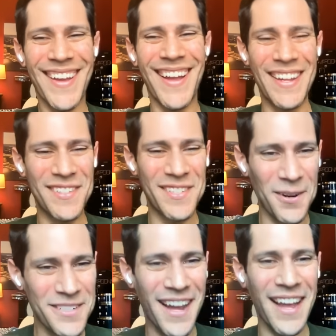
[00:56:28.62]
and
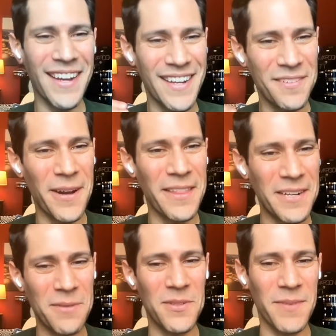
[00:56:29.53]
so tight, wow. And the way
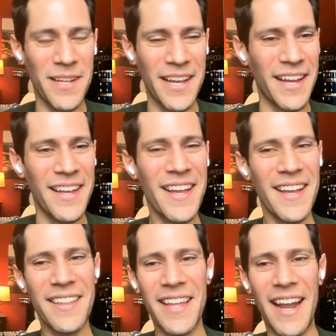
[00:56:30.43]
that he was playing,
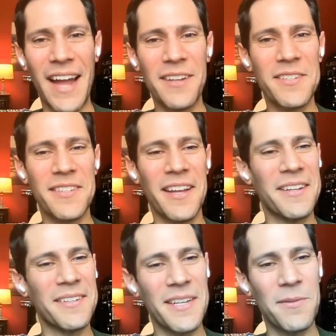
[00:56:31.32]
that I just,
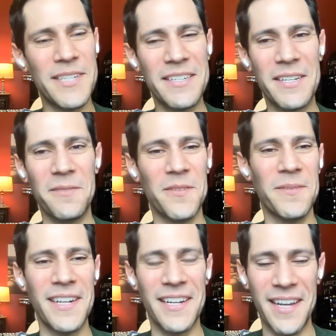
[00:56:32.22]
like, it was easier
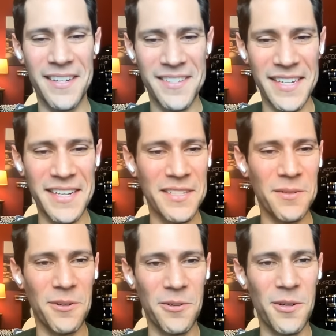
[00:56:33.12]
for me to kind of sink
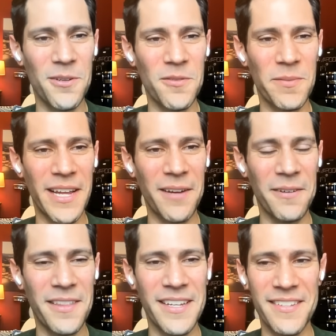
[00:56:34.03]
into a groove
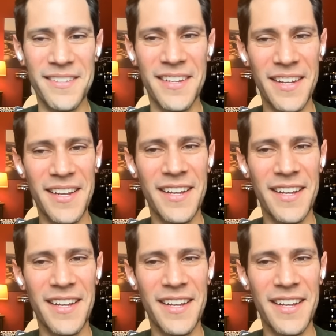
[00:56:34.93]
playing with his